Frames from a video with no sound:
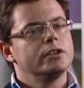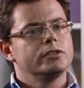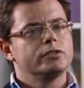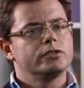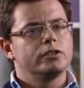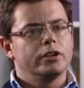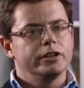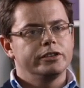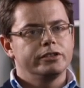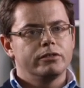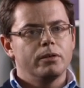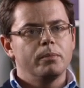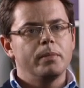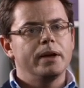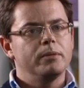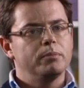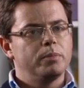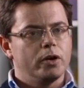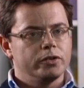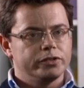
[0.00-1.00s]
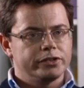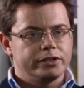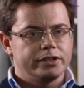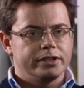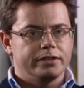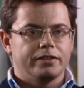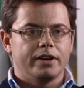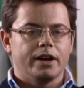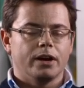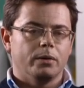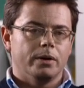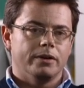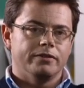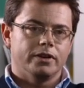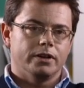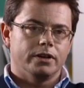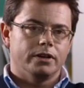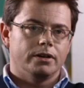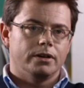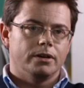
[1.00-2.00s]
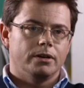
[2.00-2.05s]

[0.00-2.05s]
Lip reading: Try to remain positive, however,